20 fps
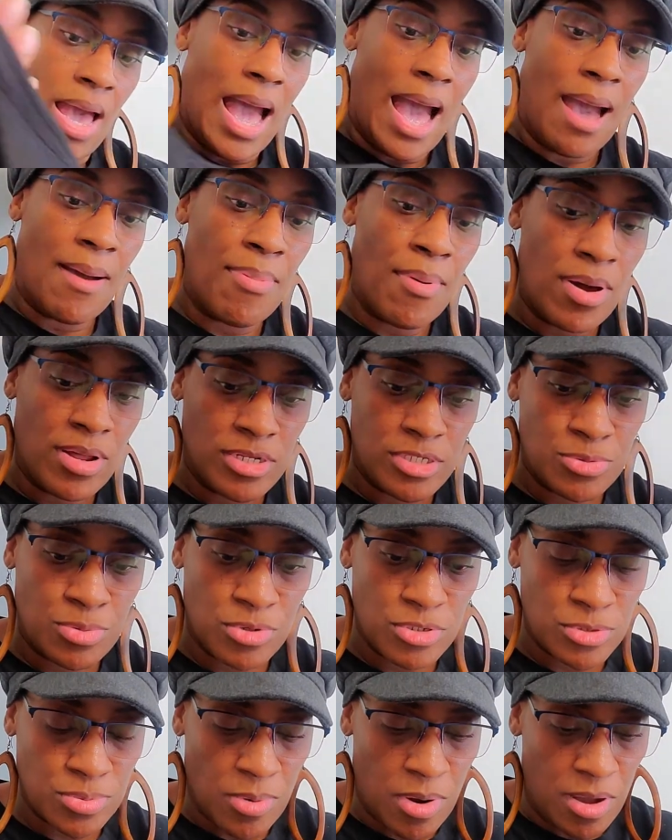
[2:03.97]
I bought a
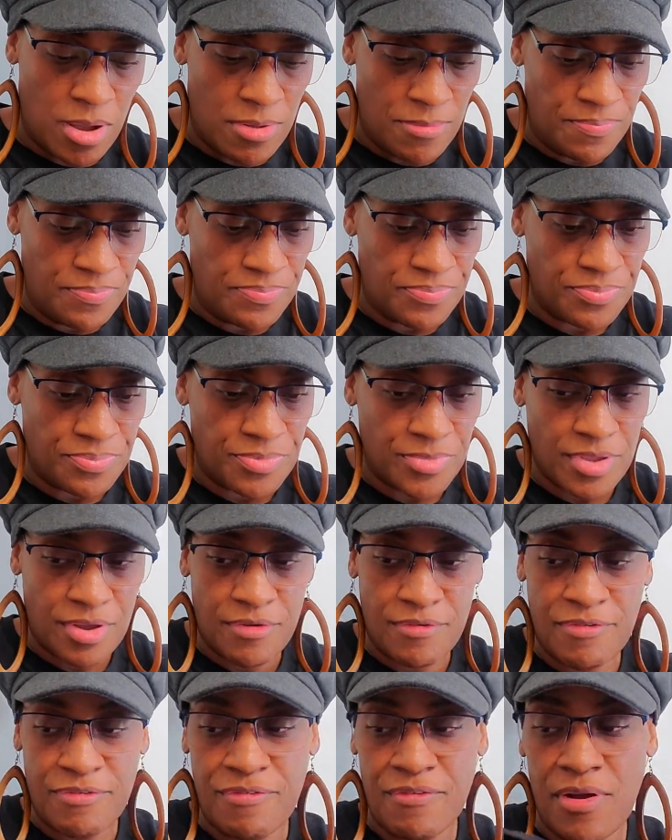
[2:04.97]
sports bra
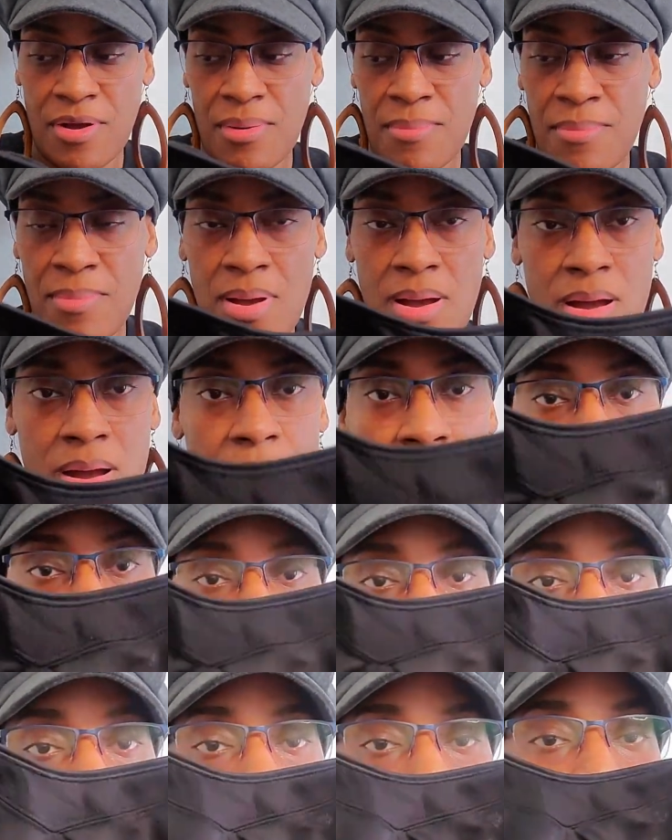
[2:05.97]
from um
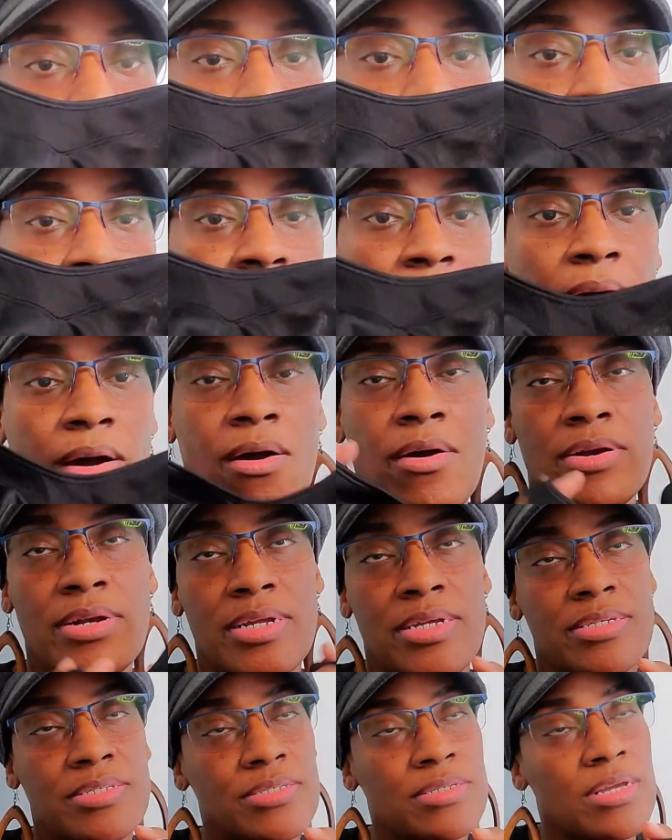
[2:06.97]
um
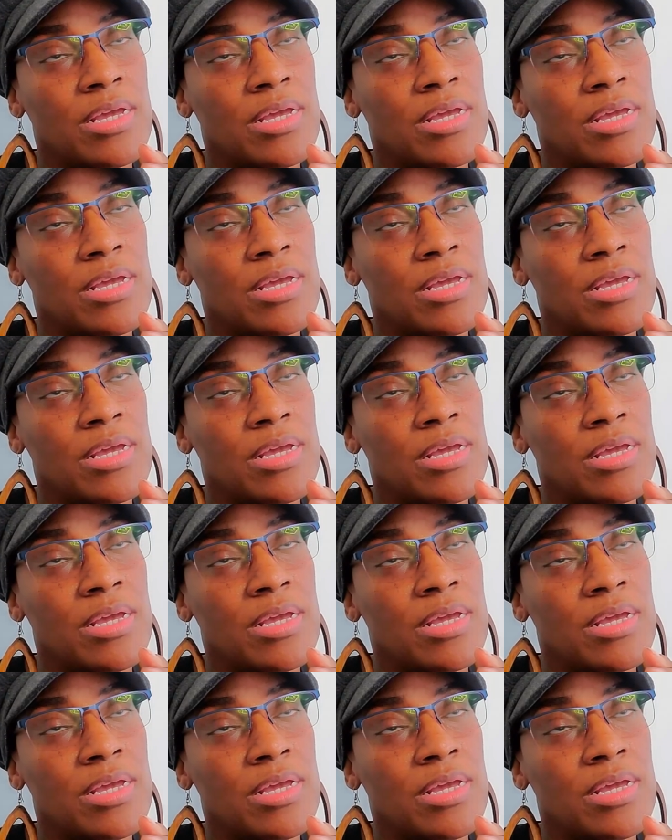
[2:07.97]
Aldi's.